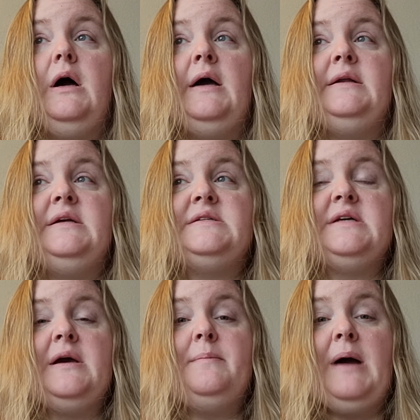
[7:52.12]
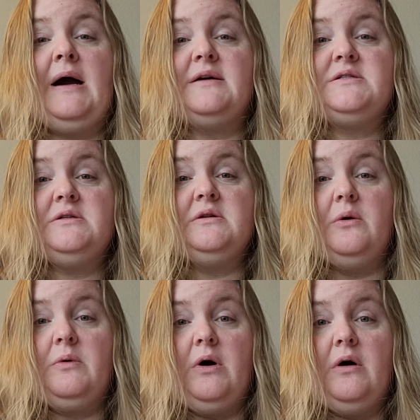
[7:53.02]
I need to get back to
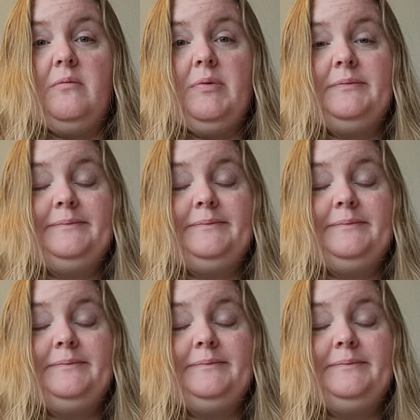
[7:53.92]
low carb.